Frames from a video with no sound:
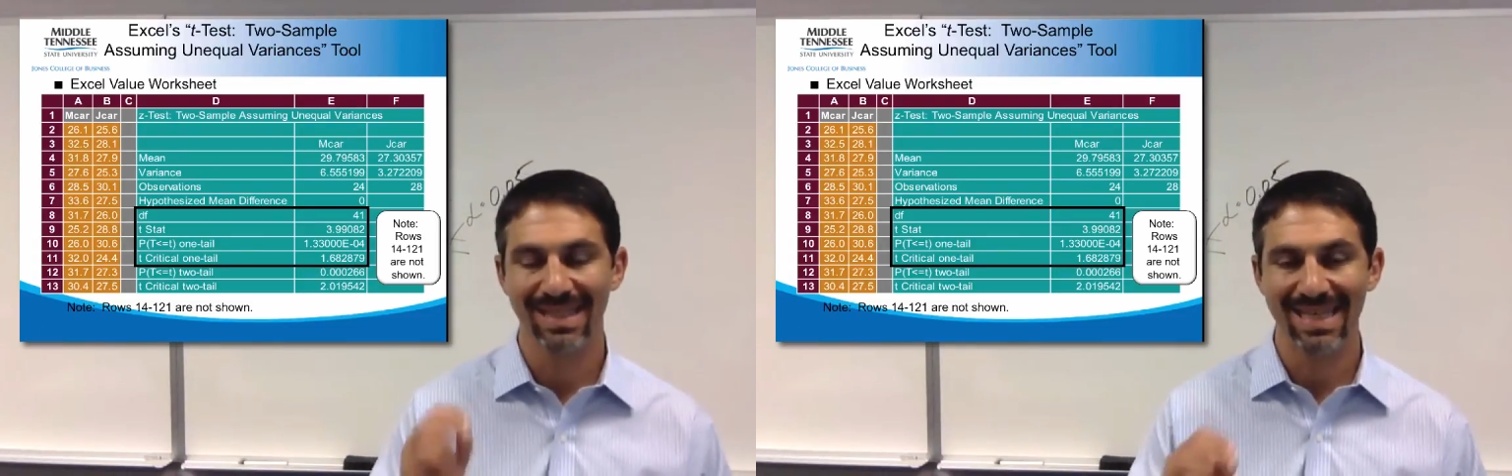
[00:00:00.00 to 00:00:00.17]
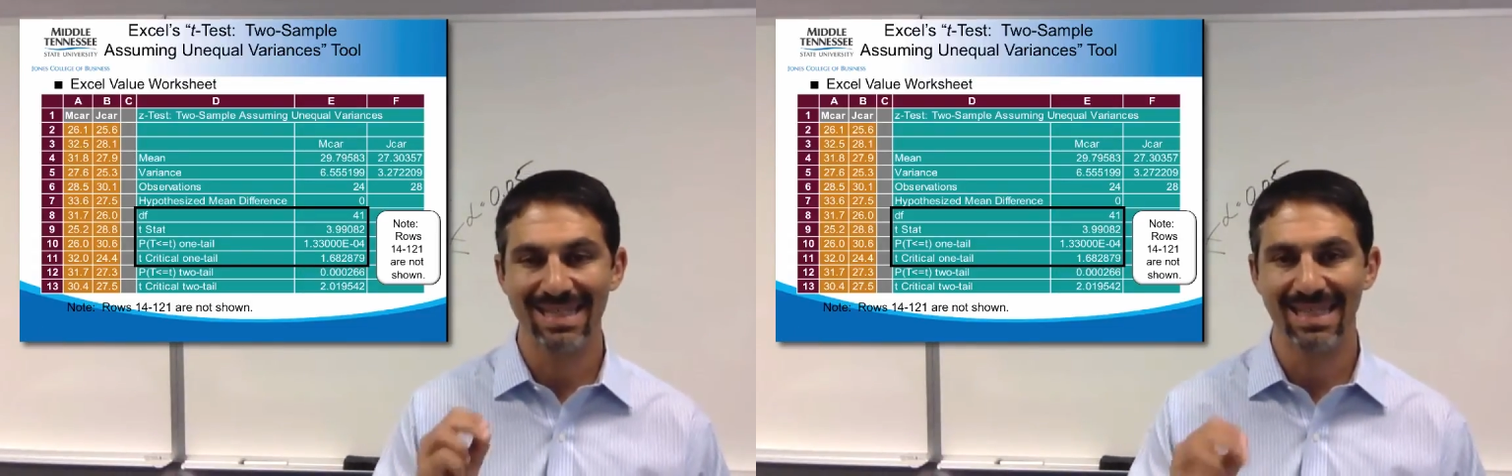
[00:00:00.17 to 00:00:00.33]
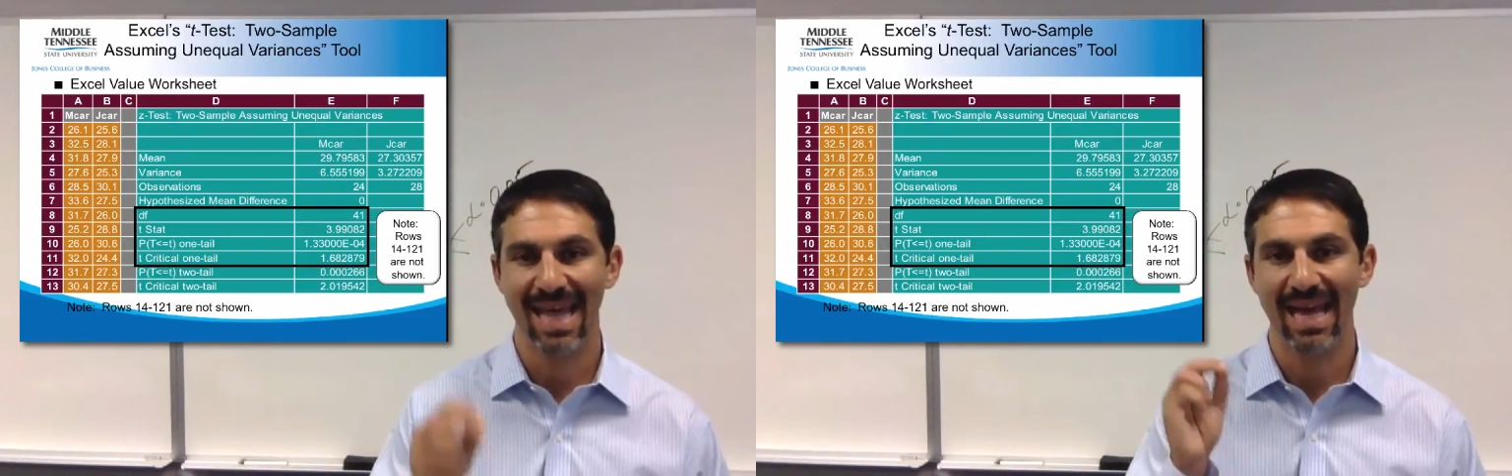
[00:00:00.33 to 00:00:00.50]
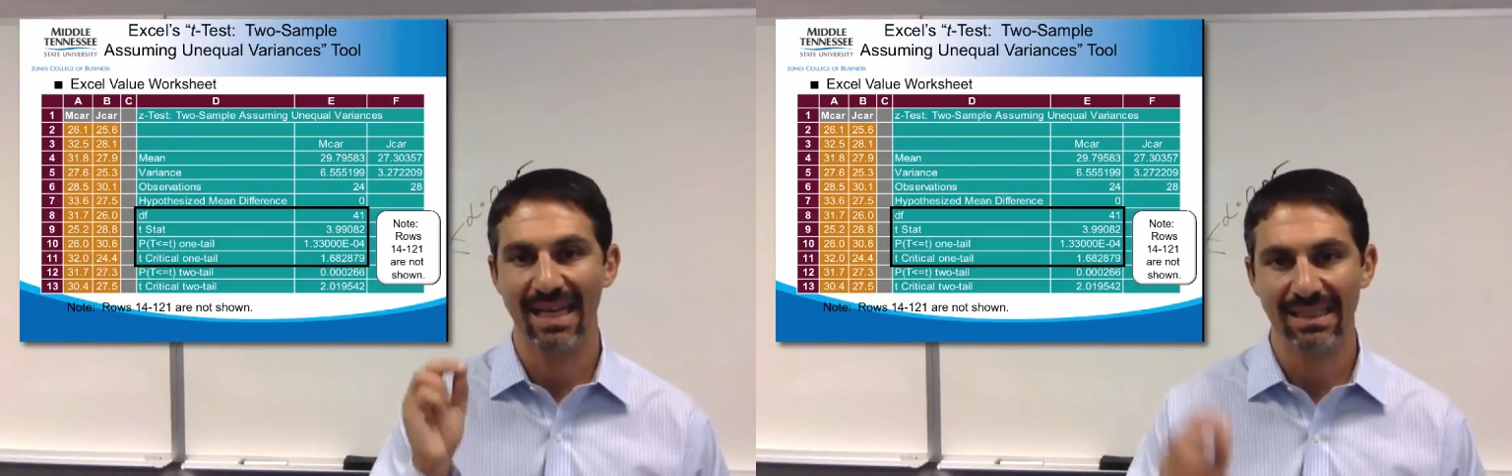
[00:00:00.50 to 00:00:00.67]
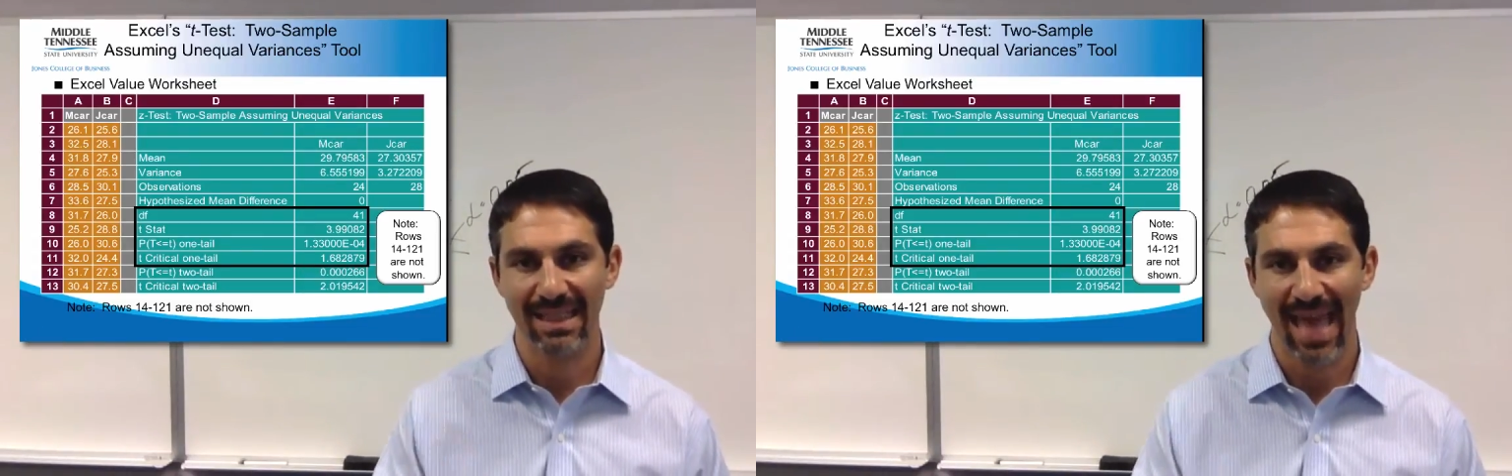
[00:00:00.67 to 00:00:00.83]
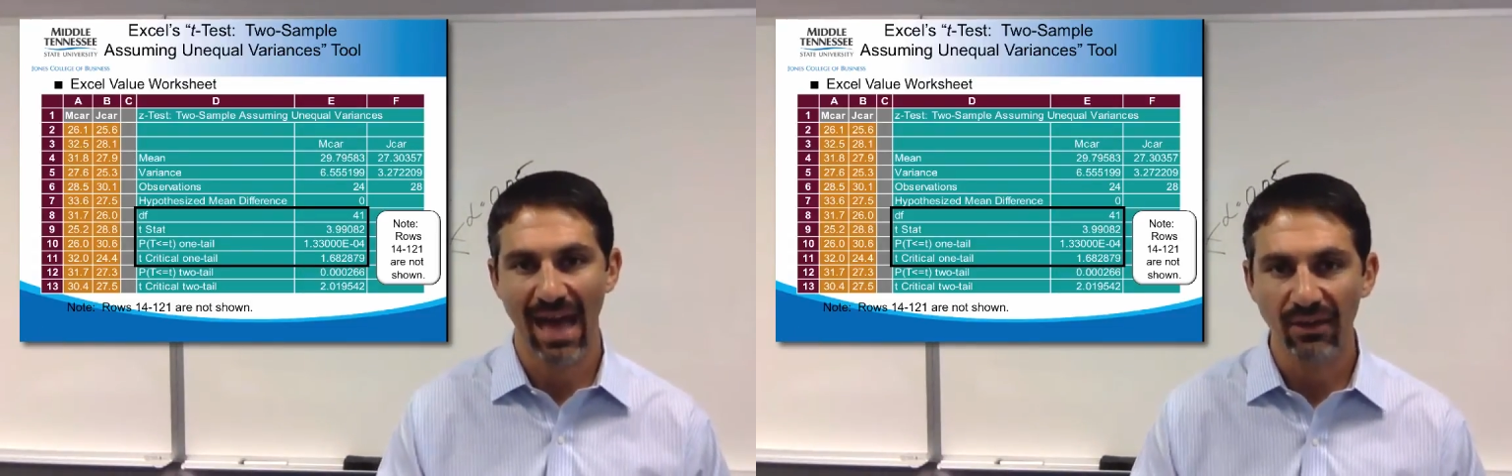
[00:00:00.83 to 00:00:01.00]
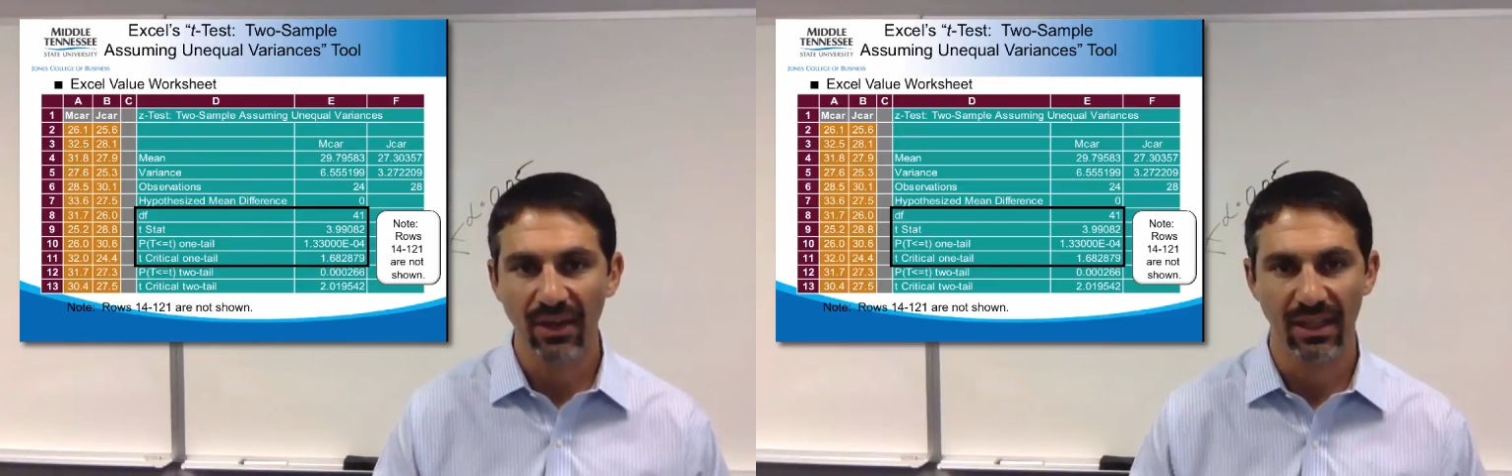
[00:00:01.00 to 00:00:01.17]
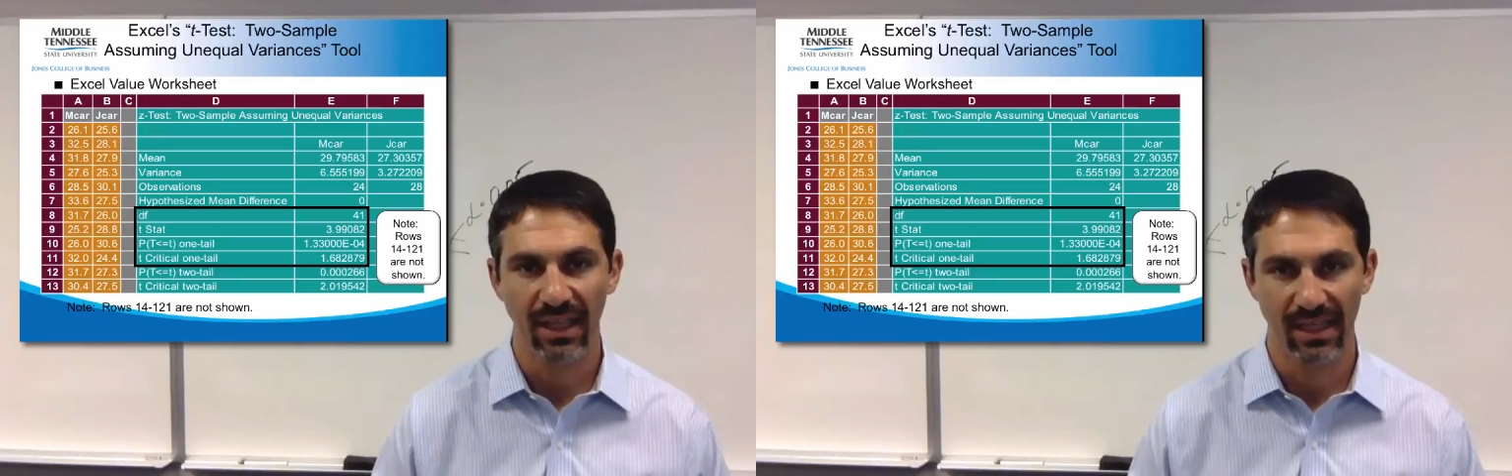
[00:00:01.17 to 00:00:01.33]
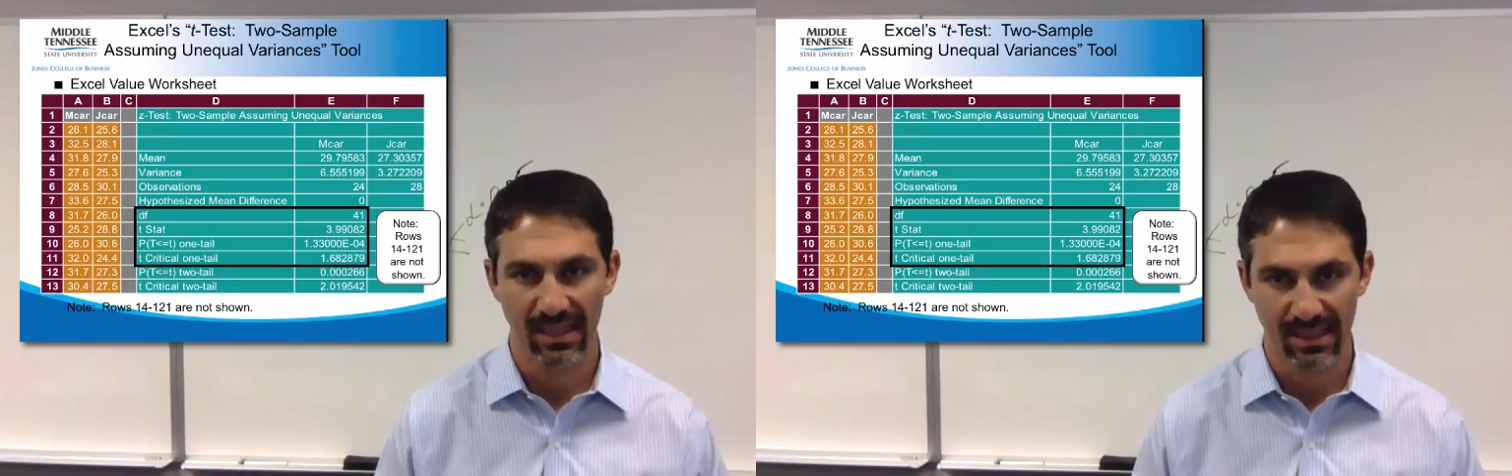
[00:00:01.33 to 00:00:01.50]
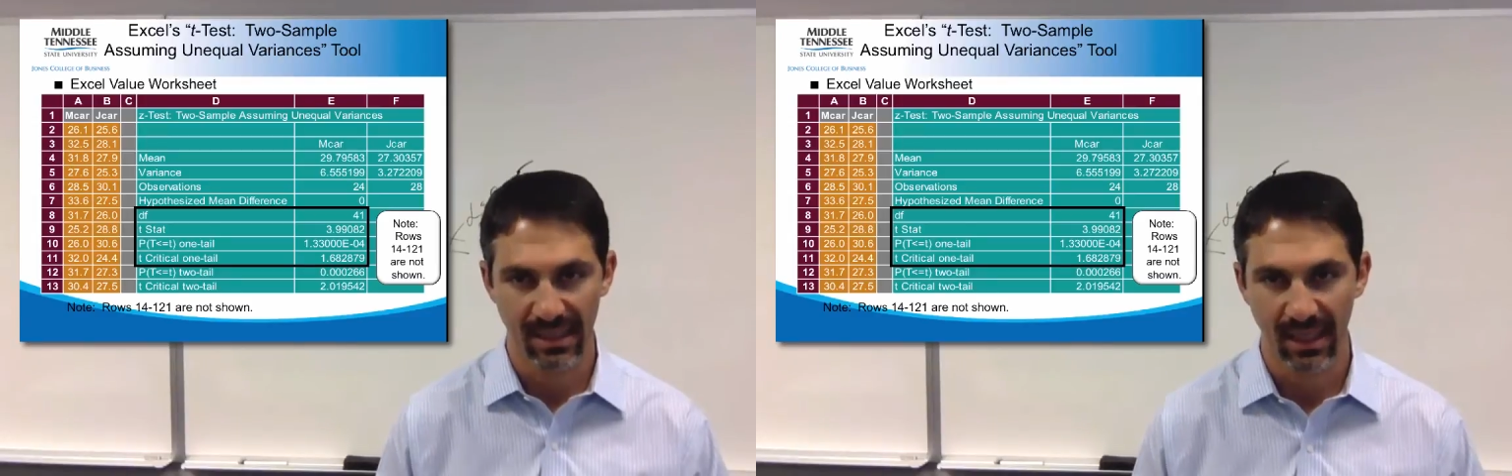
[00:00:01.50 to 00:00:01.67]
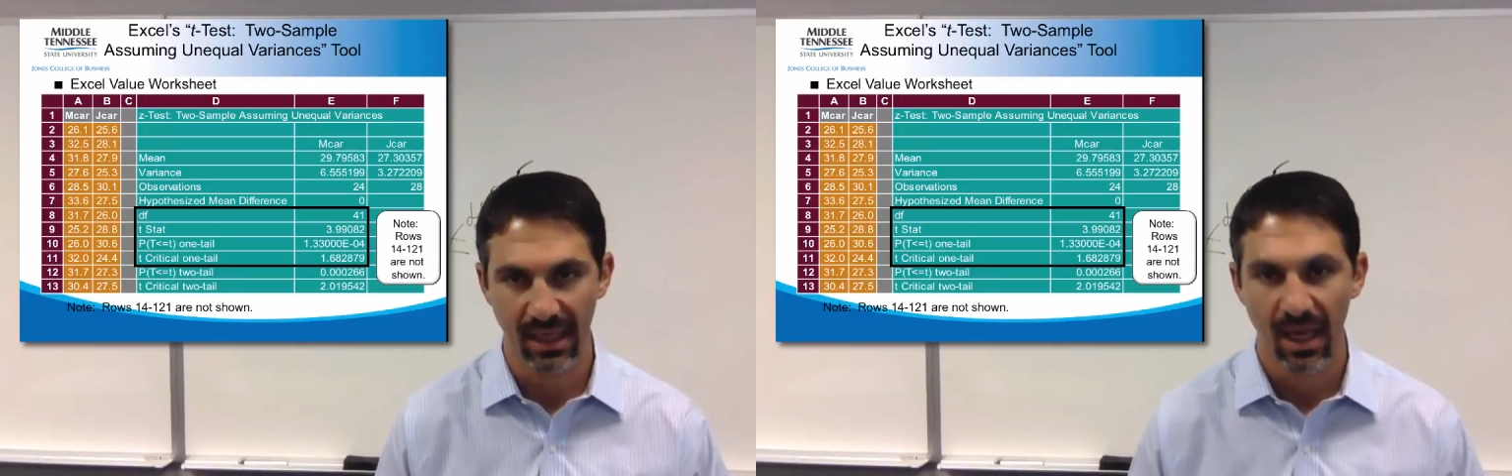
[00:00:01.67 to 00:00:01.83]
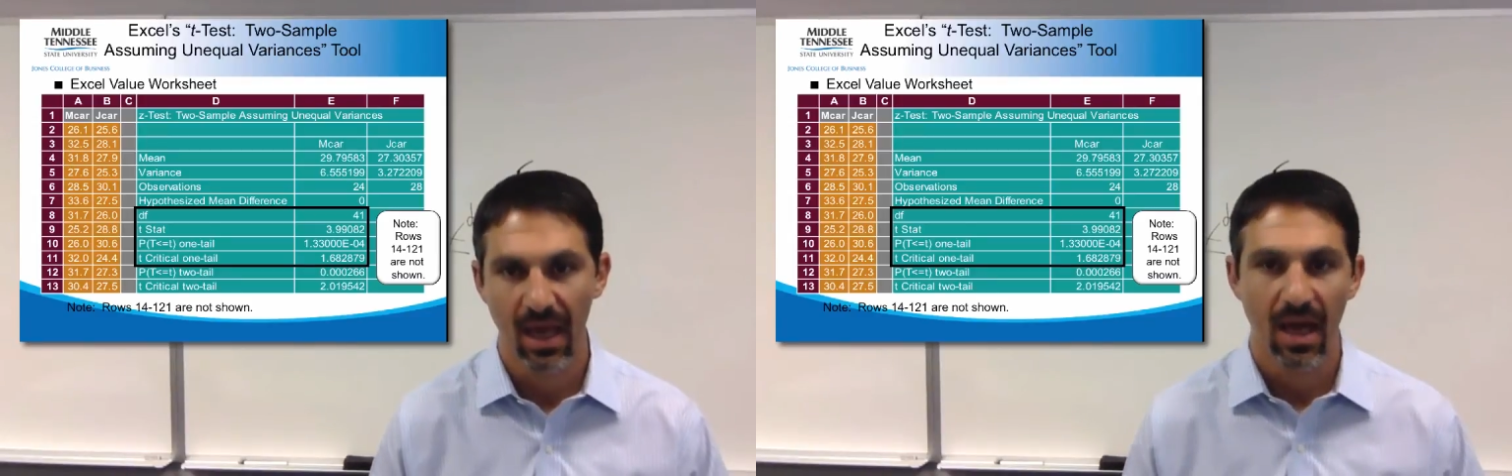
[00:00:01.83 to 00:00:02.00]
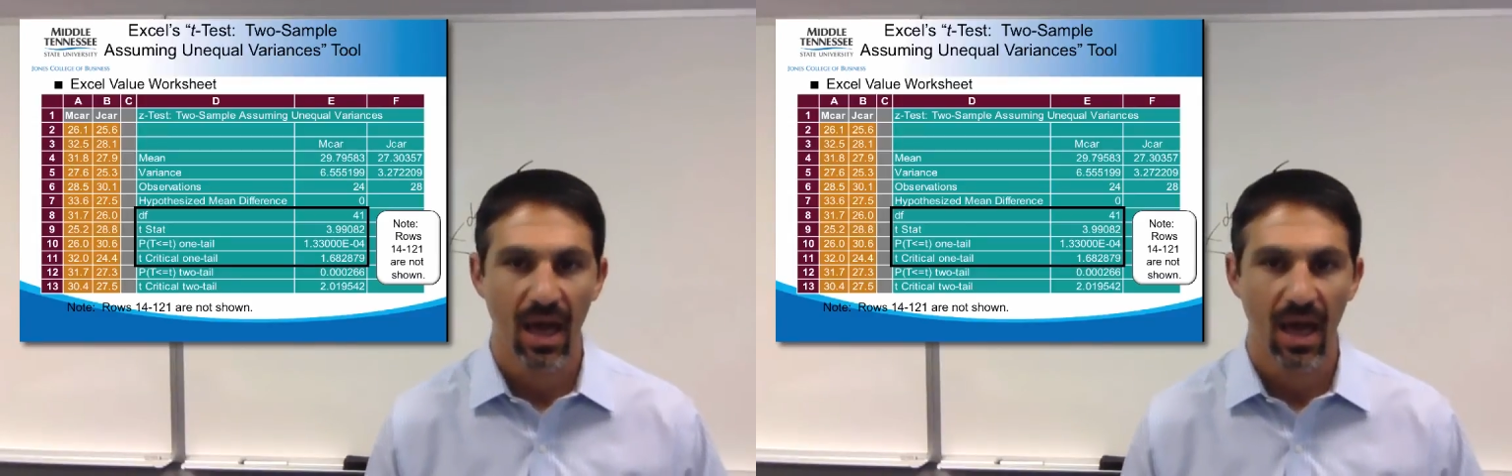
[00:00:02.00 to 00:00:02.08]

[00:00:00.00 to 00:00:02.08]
t-stat is calculated t,